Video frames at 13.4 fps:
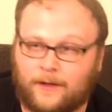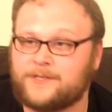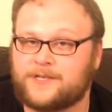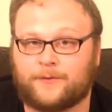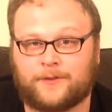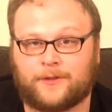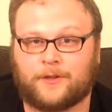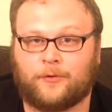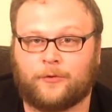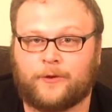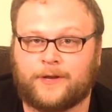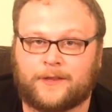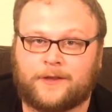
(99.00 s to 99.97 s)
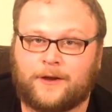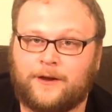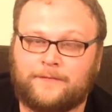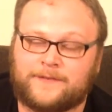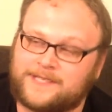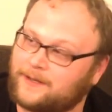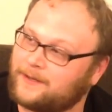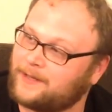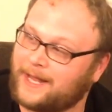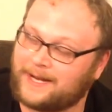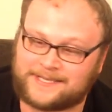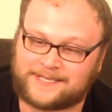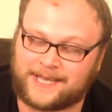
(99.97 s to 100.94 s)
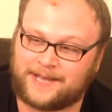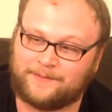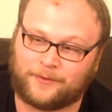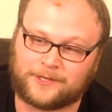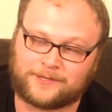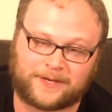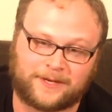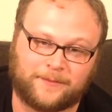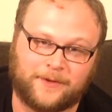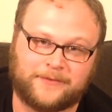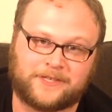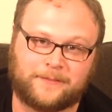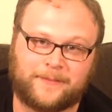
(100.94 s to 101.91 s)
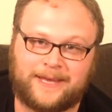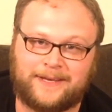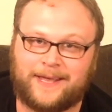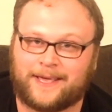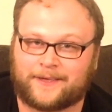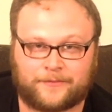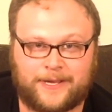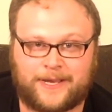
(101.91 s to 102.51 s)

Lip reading: Also, in the lower end of the curve, it's in a lot of sideboards. We're going to move it to the main deck.